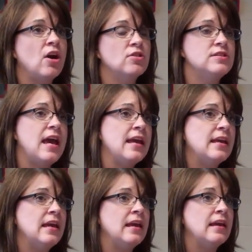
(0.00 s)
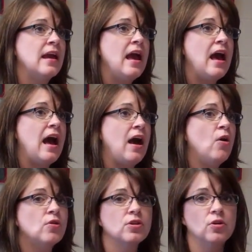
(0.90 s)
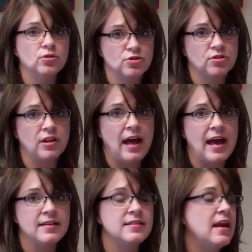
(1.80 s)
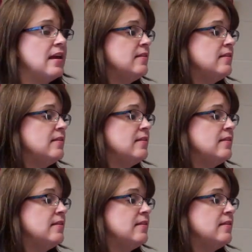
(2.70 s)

are taking a horticulture class,